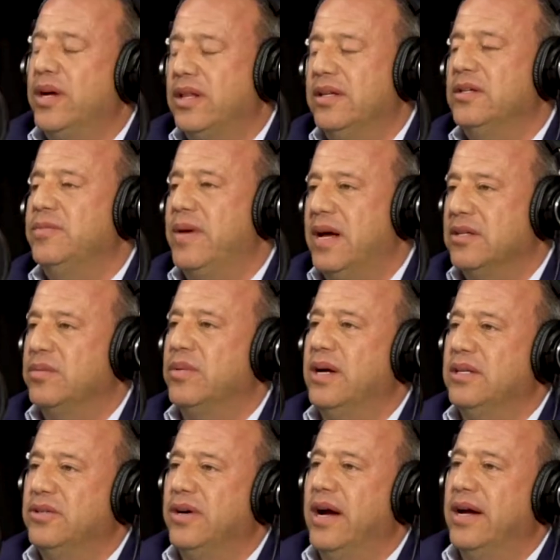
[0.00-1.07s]
quickly as possible.
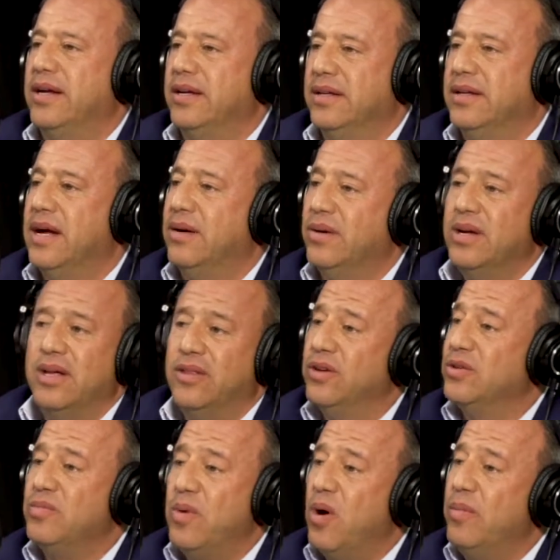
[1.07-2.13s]
I try. Now,
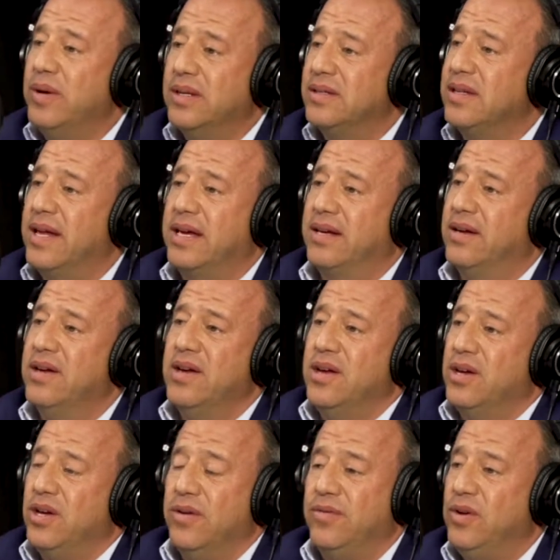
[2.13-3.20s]
there's moments like
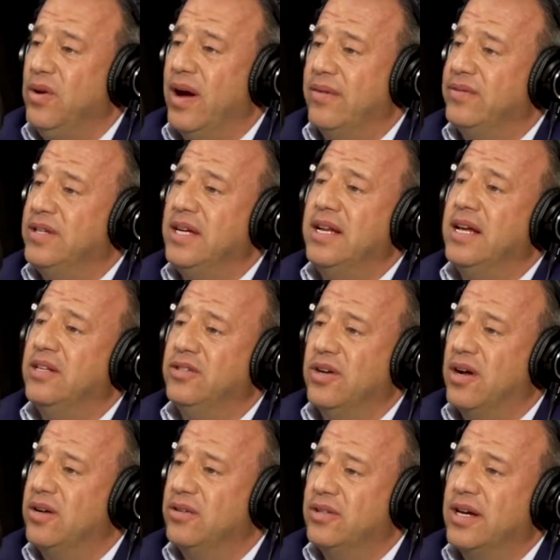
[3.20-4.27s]
if you have teenage
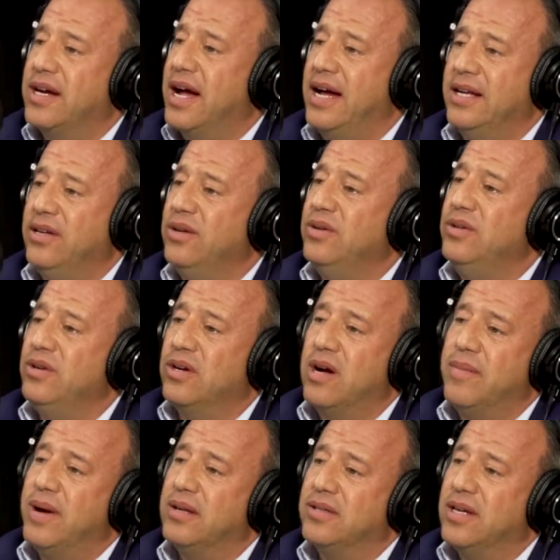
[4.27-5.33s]
daughters like I do, and you
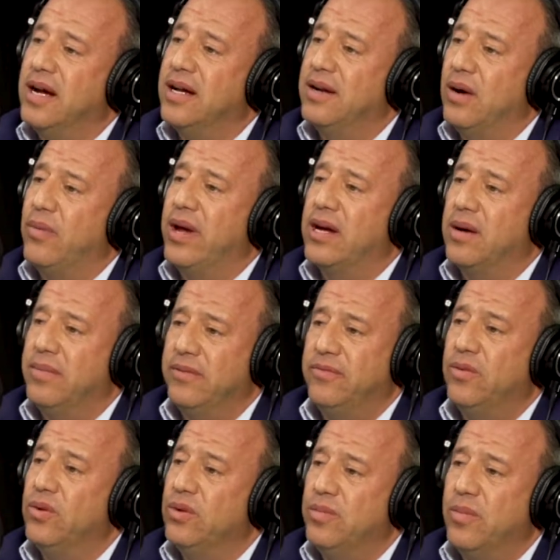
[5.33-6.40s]
come outside, I wake up at
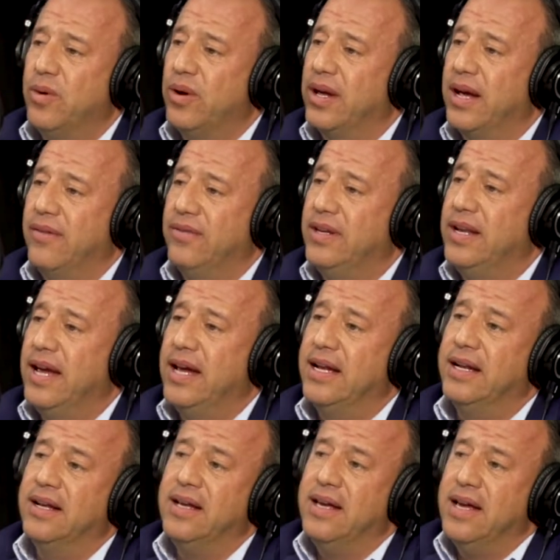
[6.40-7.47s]
four in the morning every day,
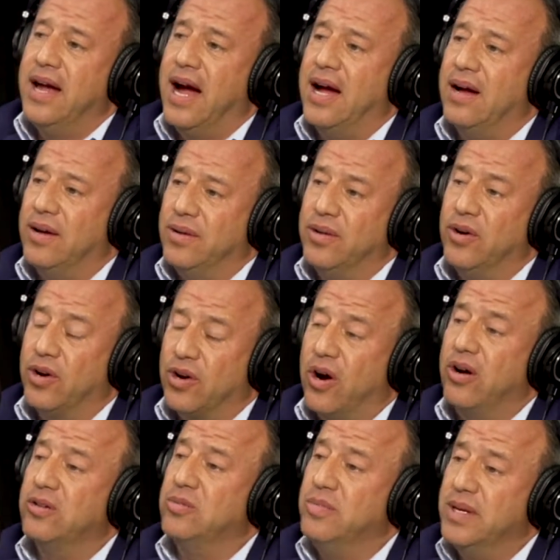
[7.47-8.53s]
and uh, their
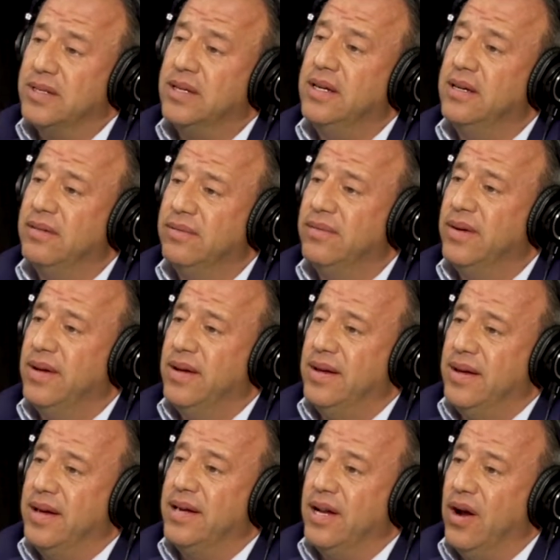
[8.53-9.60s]
car's missing,
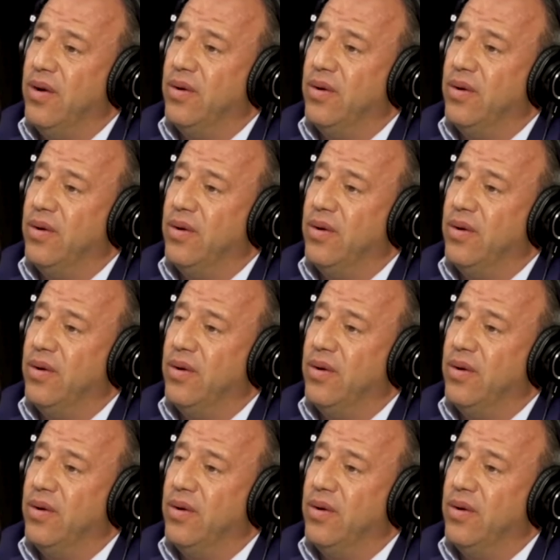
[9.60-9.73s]
you